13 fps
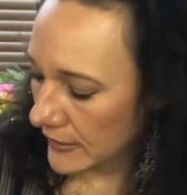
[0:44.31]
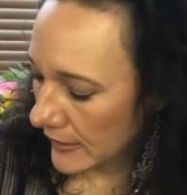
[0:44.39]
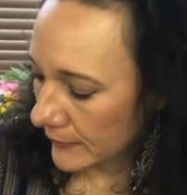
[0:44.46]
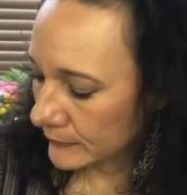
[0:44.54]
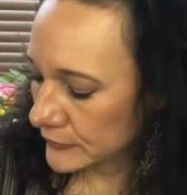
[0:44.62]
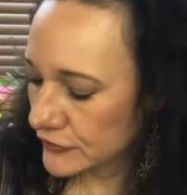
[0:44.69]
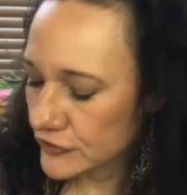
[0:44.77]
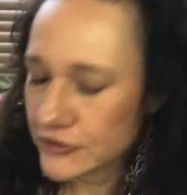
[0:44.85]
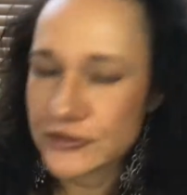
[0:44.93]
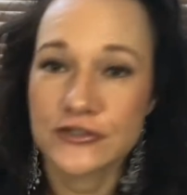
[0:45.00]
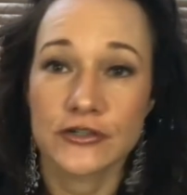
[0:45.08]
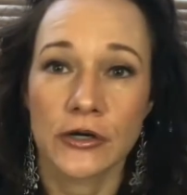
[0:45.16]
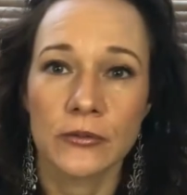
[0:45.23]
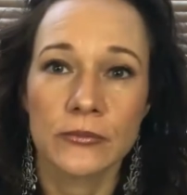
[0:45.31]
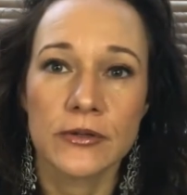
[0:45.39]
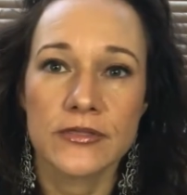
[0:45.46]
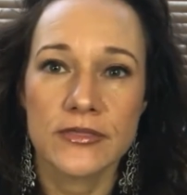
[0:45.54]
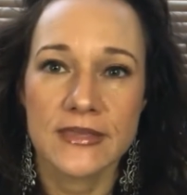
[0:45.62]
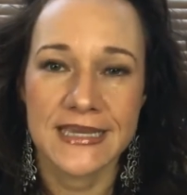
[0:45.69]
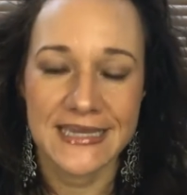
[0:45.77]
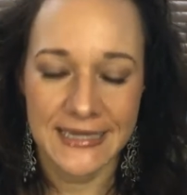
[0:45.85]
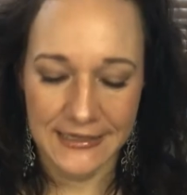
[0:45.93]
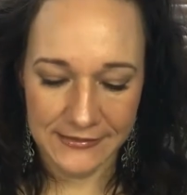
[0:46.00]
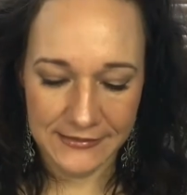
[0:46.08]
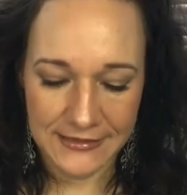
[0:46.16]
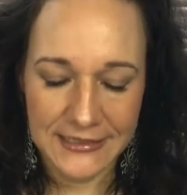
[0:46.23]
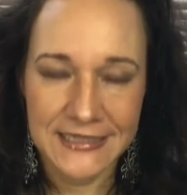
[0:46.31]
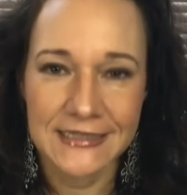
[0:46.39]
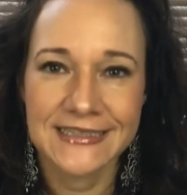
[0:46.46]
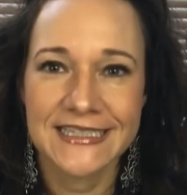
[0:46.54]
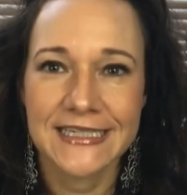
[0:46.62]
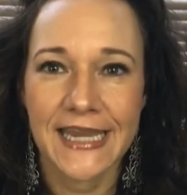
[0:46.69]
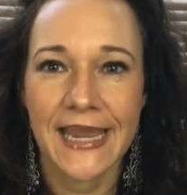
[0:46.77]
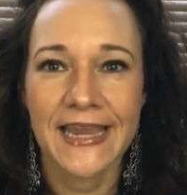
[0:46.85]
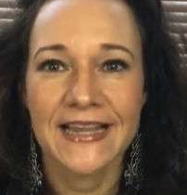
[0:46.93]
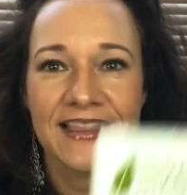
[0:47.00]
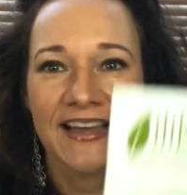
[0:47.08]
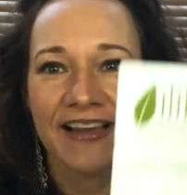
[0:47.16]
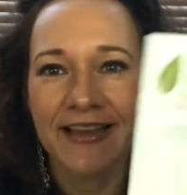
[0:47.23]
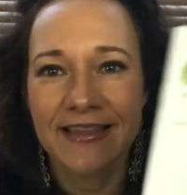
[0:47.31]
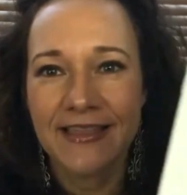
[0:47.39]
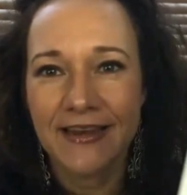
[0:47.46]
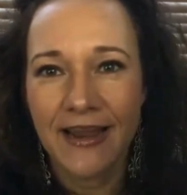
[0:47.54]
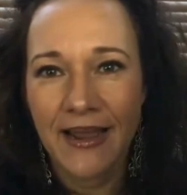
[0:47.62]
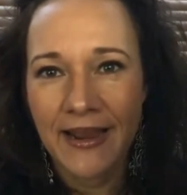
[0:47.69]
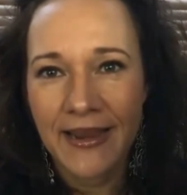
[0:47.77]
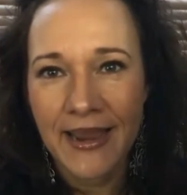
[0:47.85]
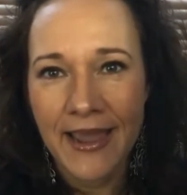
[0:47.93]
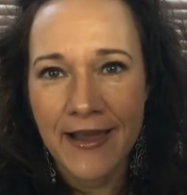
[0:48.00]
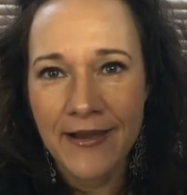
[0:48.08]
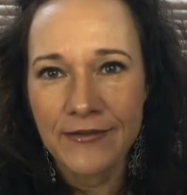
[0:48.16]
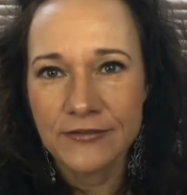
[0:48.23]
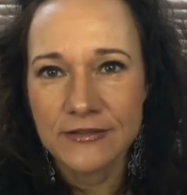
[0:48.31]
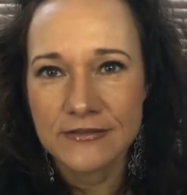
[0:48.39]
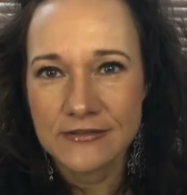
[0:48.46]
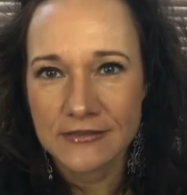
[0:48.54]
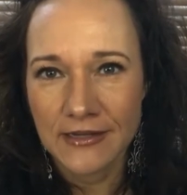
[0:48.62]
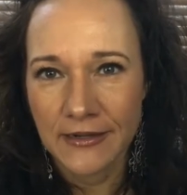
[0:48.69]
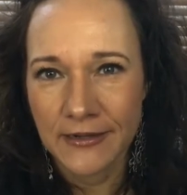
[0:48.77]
I'm going to just start with the Ilike line that I have. It's